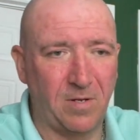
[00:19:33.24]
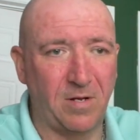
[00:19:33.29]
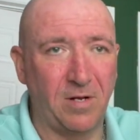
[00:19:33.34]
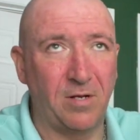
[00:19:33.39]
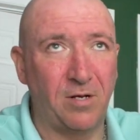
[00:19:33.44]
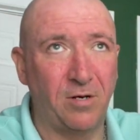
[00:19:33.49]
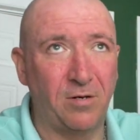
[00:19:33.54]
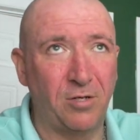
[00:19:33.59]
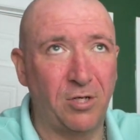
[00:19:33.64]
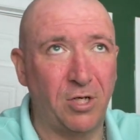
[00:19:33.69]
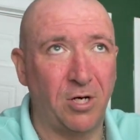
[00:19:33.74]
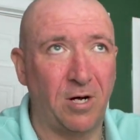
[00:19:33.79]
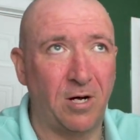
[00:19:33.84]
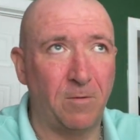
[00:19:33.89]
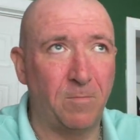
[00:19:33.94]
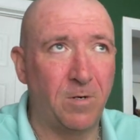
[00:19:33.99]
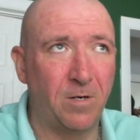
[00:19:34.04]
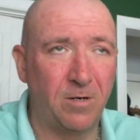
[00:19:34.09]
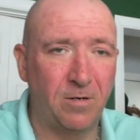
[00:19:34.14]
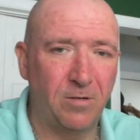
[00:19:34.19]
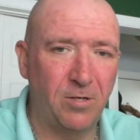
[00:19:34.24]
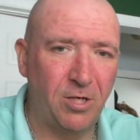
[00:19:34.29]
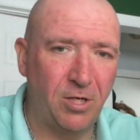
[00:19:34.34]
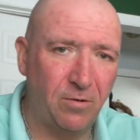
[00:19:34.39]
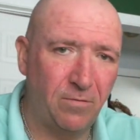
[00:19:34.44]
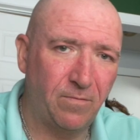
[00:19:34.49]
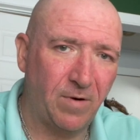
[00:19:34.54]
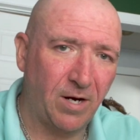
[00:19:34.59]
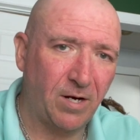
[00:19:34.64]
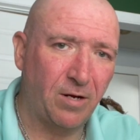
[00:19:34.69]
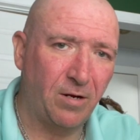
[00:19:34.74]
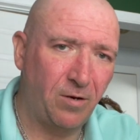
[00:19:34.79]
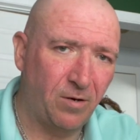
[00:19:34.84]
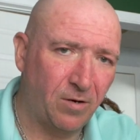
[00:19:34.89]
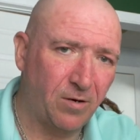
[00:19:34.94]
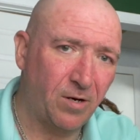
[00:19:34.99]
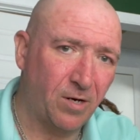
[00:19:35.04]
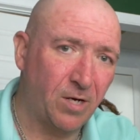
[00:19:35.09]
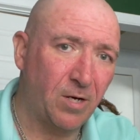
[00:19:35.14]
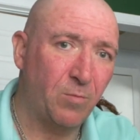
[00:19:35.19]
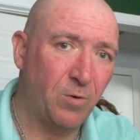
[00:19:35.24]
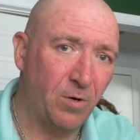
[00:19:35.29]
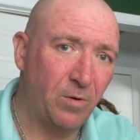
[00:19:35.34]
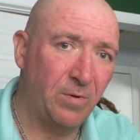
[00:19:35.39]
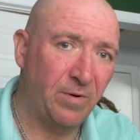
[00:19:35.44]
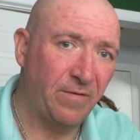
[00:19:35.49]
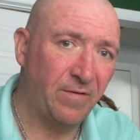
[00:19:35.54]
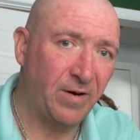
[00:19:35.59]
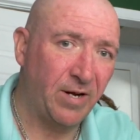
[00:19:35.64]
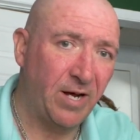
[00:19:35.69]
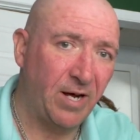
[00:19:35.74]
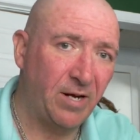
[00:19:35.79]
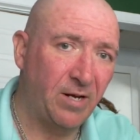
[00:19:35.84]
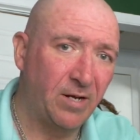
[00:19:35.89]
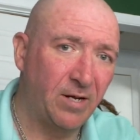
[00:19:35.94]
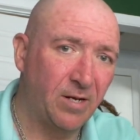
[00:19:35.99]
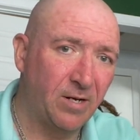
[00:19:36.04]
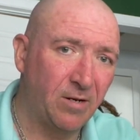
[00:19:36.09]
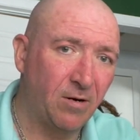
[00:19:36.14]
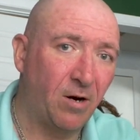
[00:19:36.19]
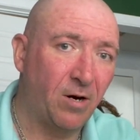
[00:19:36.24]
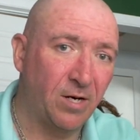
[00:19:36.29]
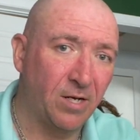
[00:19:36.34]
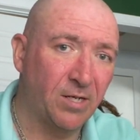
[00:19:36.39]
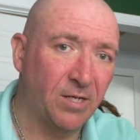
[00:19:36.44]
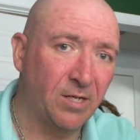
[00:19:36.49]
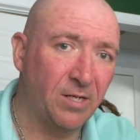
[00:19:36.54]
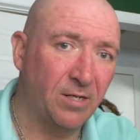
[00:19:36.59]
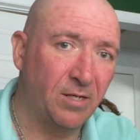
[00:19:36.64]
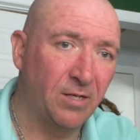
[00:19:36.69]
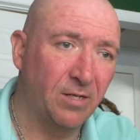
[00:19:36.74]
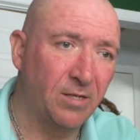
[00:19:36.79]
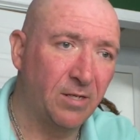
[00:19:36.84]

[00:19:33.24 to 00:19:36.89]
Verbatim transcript: in your job, do you reckon you're going to come home every day, honestly?